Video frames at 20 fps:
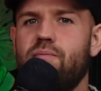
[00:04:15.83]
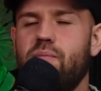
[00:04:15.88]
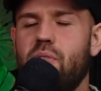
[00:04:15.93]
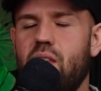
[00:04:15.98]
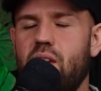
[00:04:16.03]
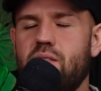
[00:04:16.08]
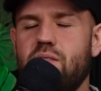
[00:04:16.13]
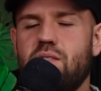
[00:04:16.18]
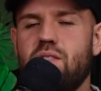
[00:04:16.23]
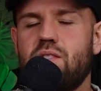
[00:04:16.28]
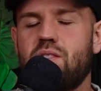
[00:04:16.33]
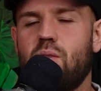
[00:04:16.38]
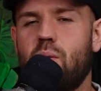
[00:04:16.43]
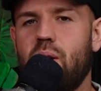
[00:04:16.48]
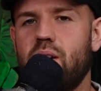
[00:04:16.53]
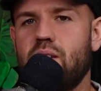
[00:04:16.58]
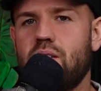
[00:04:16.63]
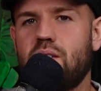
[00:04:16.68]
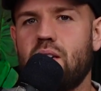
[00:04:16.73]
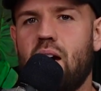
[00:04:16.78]
this is
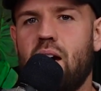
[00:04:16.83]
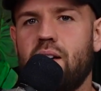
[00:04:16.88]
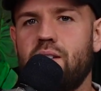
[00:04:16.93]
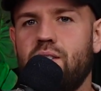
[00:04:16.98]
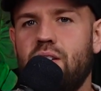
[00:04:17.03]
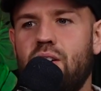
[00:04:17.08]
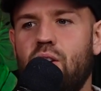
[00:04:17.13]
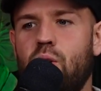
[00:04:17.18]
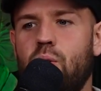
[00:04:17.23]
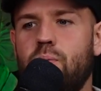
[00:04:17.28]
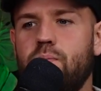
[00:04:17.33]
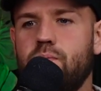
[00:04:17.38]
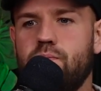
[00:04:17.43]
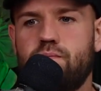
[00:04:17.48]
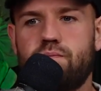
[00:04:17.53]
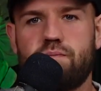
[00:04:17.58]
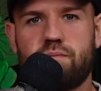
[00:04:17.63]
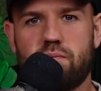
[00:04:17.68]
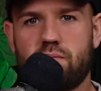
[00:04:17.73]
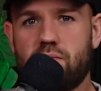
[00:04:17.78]
quite sad, you know,
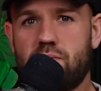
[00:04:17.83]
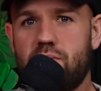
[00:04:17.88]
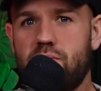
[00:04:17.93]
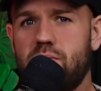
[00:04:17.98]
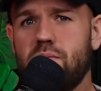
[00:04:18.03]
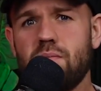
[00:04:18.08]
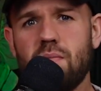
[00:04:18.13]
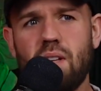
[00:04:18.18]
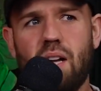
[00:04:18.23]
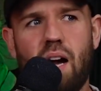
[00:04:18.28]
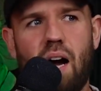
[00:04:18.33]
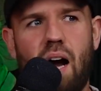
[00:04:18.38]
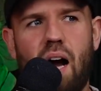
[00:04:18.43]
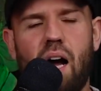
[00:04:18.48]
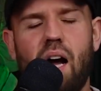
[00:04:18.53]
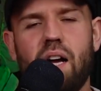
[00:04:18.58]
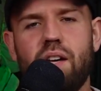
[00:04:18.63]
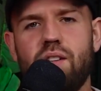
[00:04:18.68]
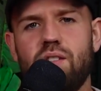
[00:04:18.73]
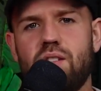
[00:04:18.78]

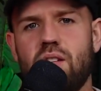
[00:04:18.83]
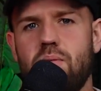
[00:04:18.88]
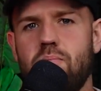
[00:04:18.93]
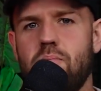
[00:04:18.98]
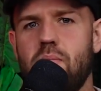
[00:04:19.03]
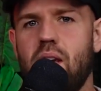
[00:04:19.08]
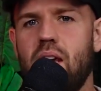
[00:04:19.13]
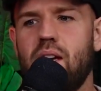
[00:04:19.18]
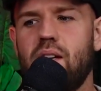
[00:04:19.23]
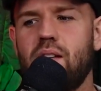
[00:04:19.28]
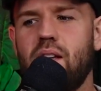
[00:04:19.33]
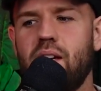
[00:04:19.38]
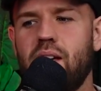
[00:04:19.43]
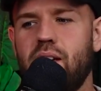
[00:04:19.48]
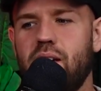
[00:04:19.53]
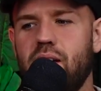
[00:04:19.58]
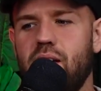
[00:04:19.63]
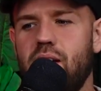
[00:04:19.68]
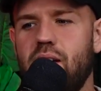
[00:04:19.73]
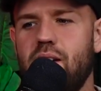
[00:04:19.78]
I used to make
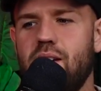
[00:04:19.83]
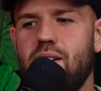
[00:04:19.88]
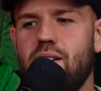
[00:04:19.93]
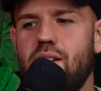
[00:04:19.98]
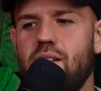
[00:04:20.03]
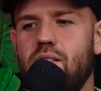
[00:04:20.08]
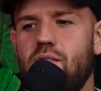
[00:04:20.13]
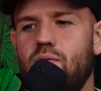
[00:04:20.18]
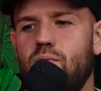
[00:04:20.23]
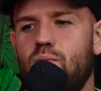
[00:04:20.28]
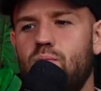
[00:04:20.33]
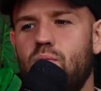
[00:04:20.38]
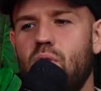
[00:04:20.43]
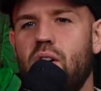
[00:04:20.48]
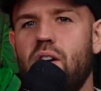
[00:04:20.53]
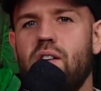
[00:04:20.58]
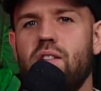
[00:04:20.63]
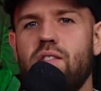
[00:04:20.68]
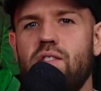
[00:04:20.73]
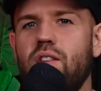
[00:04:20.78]
like,
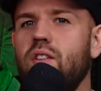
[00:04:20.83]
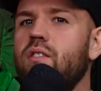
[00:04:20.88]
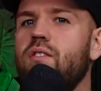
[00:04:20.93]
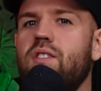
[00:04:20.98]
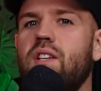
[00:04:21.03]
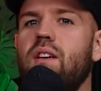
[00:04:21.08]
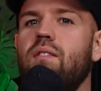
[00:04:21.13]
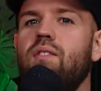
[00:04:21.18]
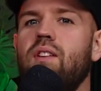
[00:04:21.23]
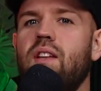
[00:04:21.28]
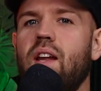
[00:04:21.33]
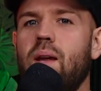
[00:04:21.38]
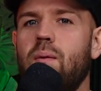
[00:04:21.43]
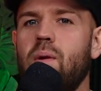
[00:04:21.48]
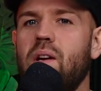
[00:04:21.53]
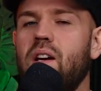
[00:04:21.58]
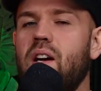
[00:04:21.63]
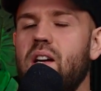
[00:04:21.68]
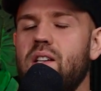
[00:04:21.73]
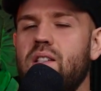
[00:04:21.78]
you see if you type
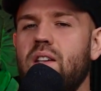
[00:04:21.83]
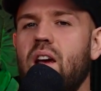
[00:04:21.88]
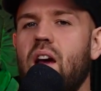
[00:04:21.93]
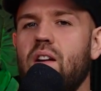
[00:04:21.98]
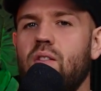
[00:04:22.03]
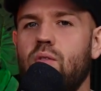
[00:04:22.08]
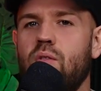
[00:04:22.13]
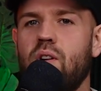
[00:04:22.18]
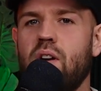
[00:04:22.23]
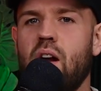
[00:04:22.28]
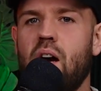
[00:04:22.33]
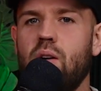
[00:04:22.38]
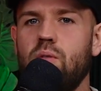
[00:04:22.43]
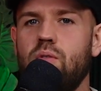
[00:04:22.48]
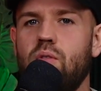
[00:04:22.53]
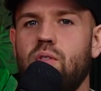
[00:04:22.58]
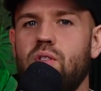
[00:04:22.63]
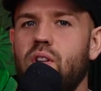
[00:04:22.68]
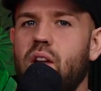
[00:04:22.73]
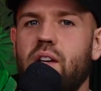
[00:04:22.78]
in Cristiano
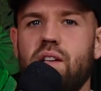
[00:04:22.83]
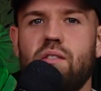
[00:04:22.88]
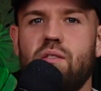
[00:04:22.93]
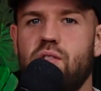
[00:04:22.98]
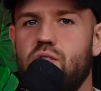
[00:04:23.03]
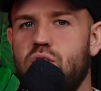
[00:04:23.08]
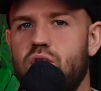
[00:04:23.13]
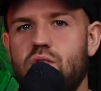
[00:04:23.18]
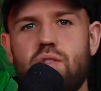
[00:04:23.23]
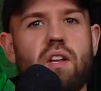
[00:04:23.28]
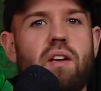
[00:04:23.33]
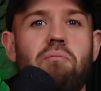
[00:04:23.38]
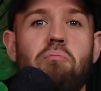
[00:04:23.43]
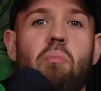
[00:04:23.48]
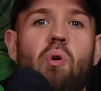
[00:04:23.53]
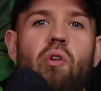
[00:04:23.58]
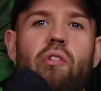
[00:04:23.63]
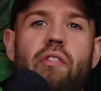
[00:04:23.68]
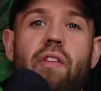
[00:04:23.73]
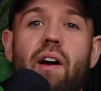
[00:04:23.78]
Ronaldo and like there's just like
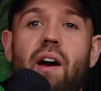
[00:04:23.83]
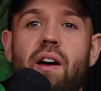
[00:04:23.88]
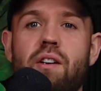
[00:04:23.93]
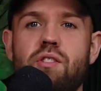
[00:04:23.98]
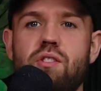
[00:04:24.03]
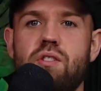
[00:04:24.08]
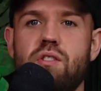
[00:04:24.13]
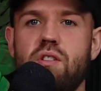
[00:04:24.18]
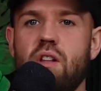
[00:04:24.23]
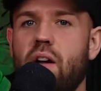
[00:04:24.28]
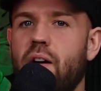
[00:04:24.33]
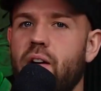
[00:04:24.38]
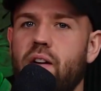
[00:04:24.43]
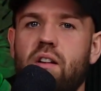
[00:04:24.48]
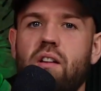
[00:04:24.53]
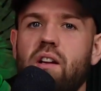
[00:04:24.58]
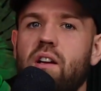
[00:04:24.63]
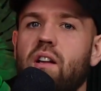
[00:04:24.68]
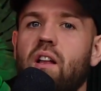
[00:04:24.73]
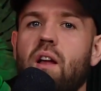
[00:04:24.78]
montages that are
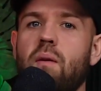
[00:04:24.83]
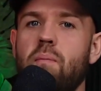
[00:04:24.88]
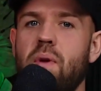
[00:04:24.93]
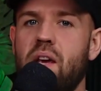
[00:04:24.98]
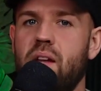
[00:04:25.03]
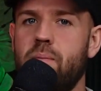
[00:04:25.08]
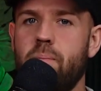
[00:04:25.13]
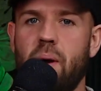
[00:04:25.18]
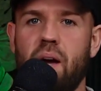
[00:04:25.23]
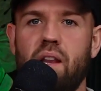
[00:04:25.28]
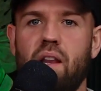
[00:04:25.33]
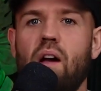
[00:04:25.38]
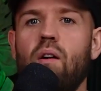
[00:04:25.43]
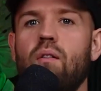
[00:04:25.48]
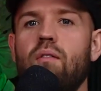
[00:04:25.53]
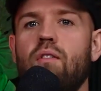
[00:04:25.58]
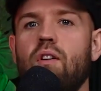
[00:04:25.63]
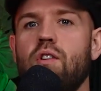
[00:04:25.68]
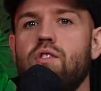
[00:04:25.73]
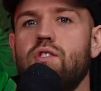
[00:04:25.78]
clearly made by little
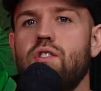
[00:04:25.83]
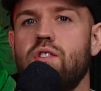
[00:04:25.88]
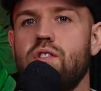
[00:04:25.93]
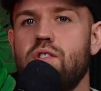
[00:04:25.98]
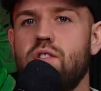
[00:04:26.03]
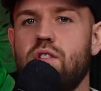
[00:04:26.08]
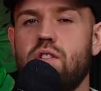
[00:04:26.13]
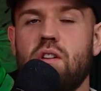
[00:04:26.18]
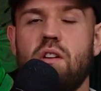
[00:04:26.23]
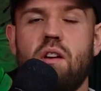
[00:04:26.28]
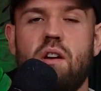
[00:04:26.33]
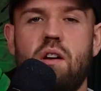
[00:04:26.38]
virgins.